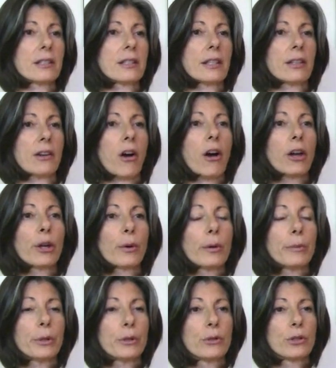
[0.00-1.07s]
It's an
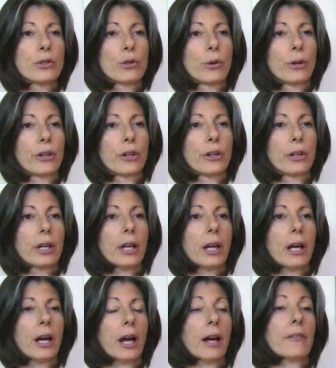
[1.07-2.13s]
autoimmune disorder
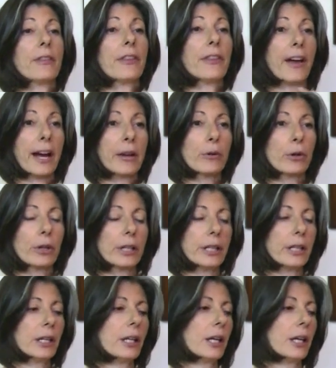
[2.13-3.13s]
of the thyroid.